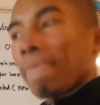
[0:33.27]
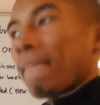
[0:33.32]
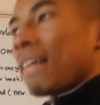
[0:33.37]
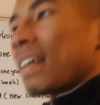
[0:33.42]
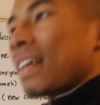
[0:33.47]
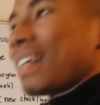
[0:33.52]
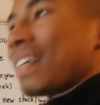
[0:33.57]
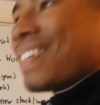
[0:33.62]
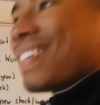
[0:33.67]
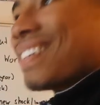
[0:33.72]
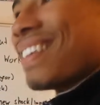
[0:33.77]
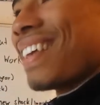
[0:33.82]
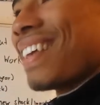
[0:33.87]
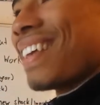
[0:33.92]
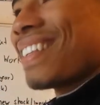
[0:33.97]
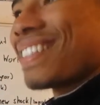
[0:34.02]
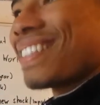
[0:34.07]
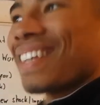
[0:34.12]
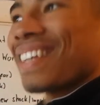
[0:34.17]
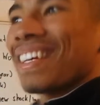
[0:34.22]
Then
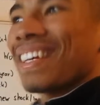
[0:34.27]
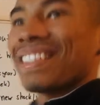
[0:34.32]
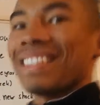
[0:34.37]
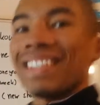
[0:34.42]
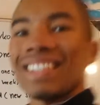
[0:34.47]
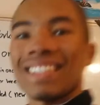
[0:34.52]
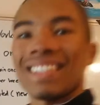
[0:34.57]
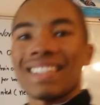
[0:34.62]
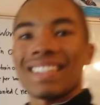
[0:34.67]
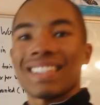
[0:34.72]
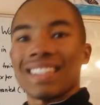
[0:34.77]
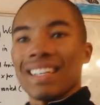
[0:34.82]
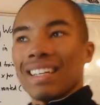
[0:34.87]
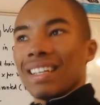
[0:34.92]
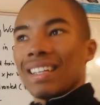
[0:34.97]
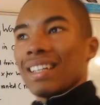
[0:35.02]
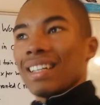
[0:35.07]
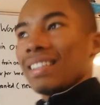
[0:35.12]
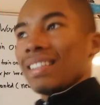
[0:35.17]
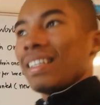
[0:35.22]

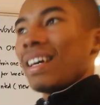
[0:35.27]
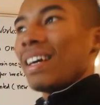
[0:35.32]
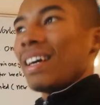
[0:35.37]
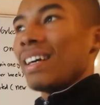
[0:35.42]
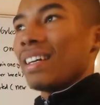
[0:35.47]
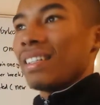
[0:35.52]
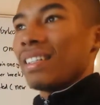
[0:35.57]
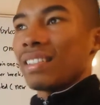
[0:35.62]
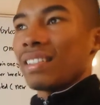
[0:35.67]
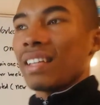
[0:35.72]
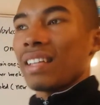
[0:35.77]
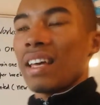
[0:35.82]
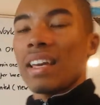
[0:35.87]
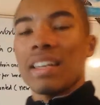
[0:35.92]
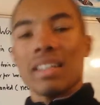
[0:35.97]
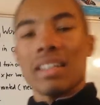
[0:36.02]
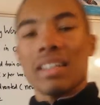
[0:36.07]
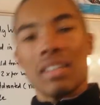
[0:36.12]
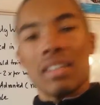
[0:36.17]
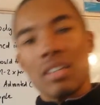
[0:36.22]
they say,
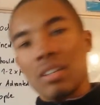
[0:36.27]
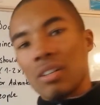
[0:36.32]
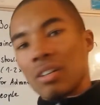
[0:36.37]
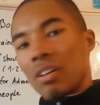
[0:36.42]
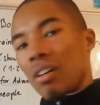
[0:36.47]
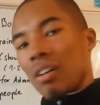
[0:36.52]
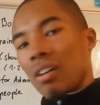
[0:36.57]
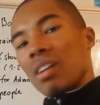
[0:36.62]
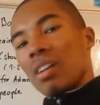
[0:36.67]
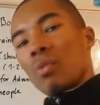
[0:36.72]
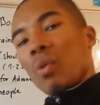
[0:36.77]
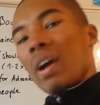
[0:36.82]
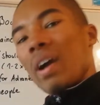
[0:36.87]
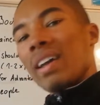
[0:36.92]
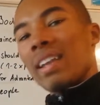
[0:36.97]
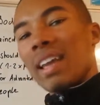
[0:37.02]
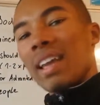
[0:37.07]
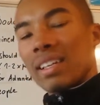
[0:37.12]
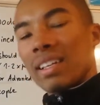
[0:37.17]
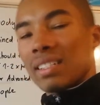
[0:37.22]
"I'll weigh
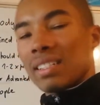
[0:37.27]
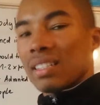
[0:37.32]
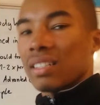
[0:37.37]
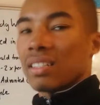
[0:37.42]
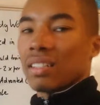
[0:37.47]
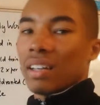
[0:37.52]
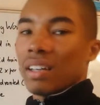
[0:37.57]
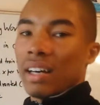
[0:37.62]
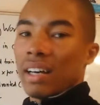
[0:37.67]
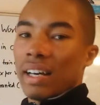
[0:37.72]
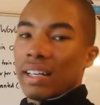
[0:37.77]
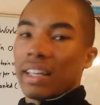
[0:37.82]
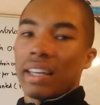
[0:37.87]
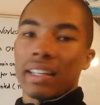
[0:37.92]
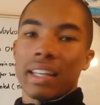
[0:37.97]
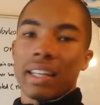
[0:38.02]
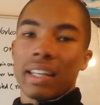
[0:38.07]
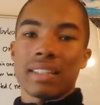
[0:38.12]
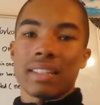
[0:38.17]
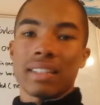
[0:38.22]
legs, I can let
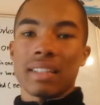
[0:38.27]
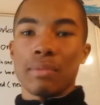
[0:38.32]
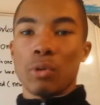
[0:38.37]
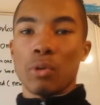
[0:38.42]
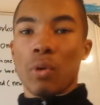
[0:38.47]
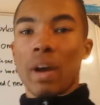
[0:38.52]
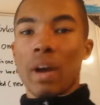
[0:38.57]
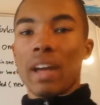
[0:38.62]
them away,